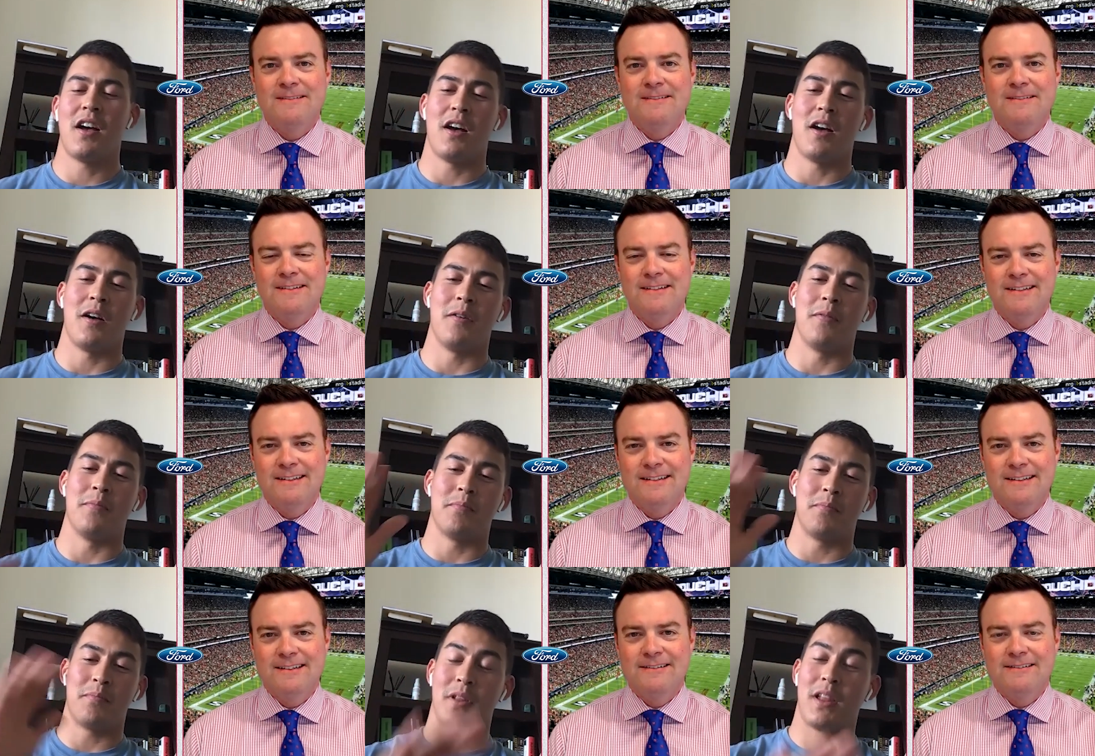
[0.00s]

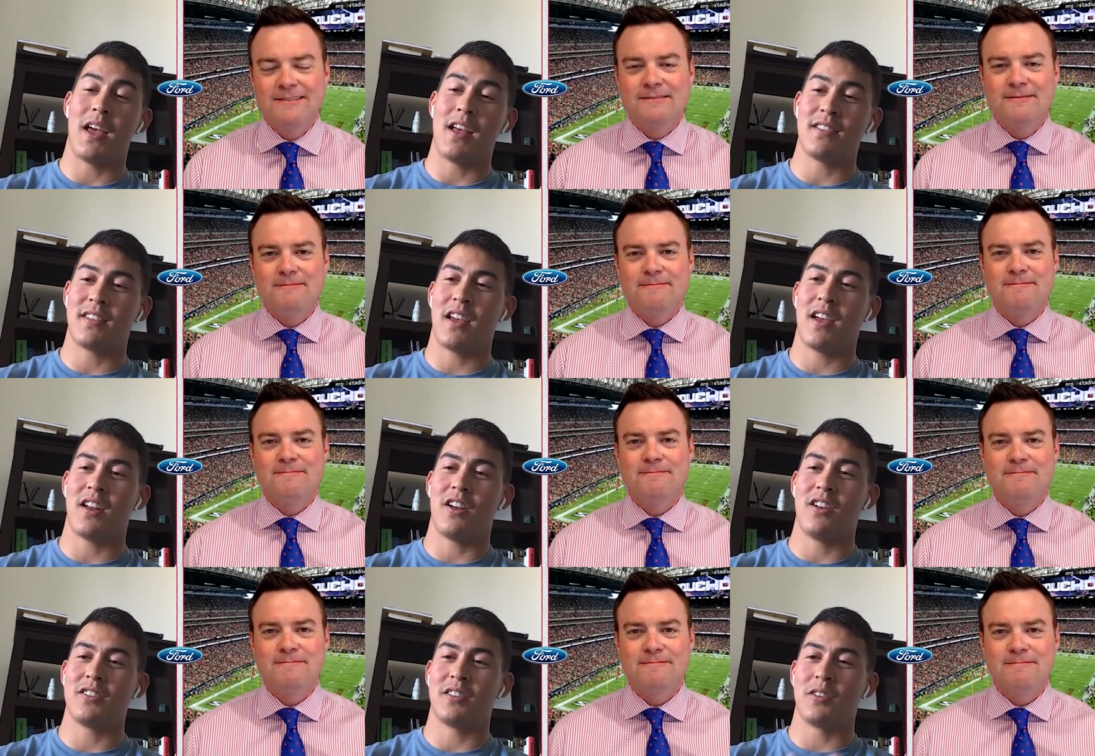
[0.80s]
Speaker 1: plant that
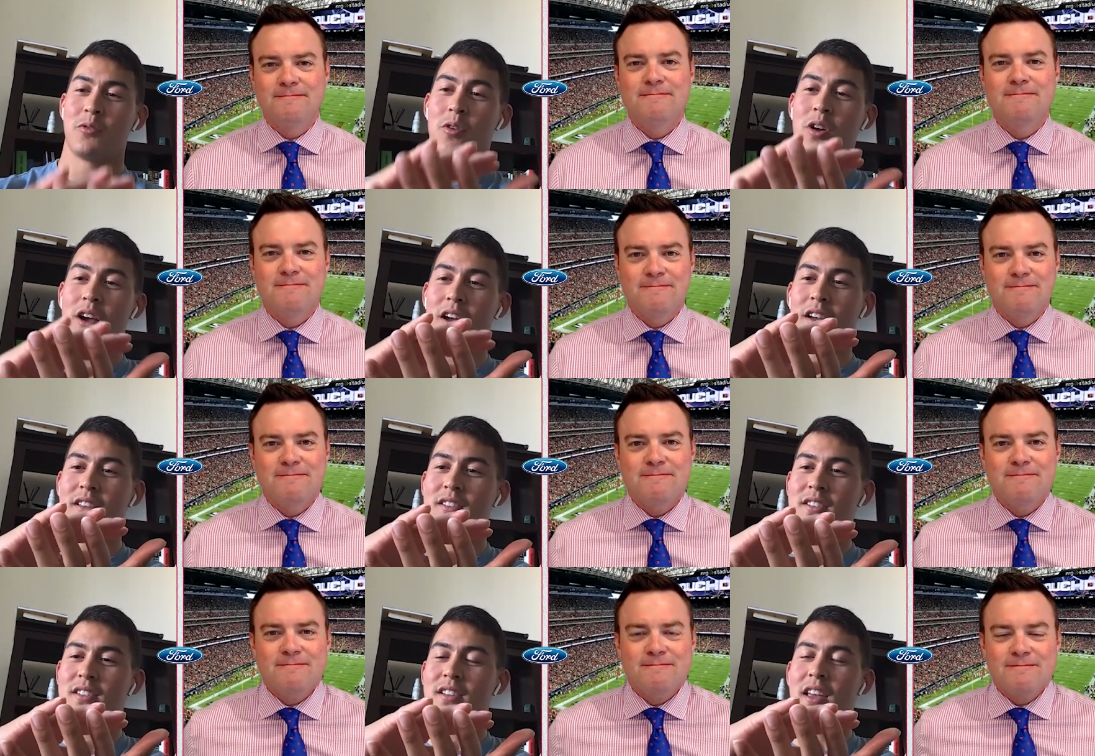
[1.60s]
onto the
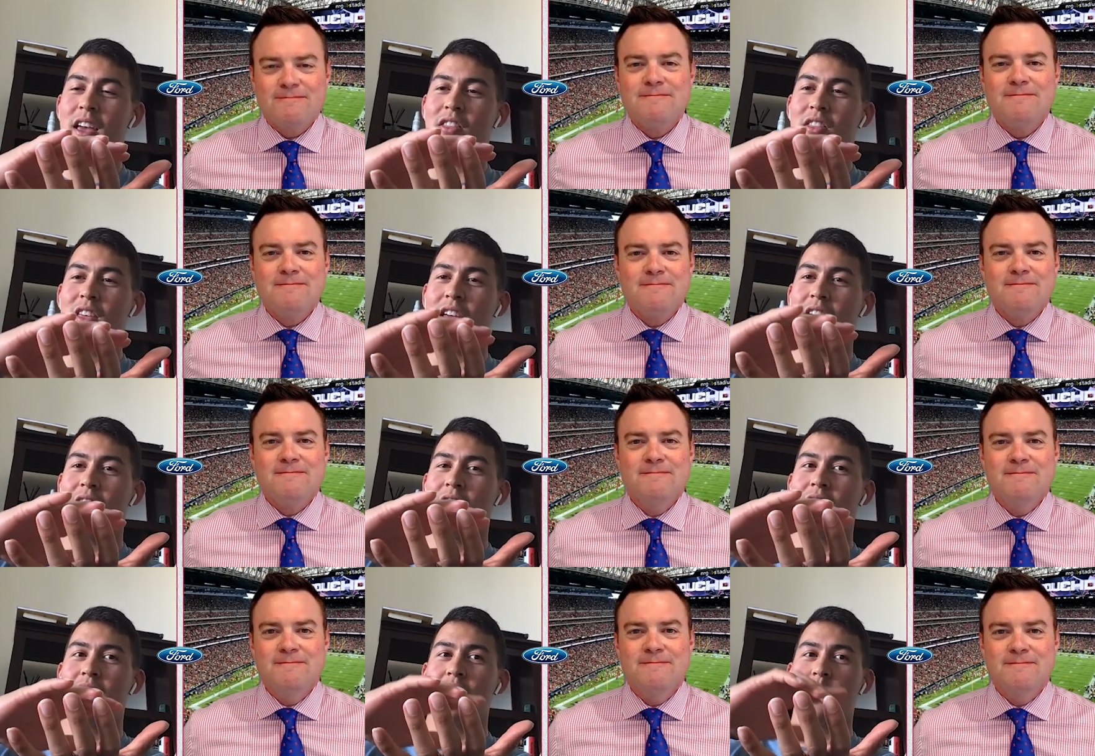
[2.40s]
rice, and
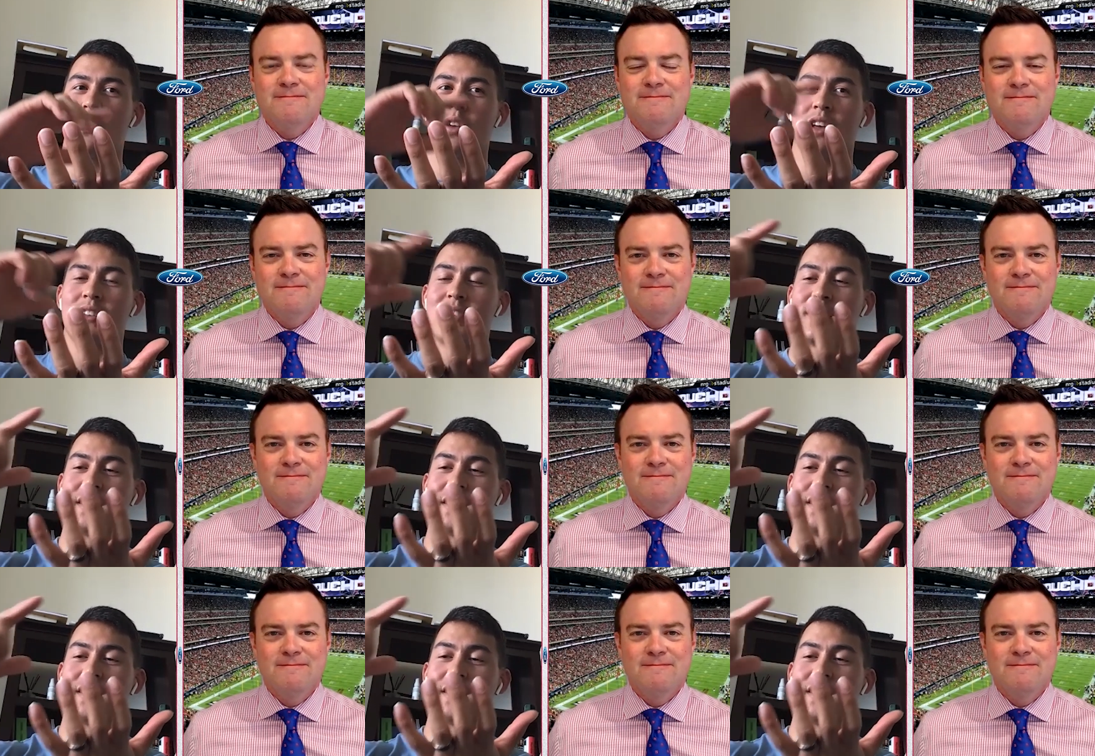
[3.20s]
then you get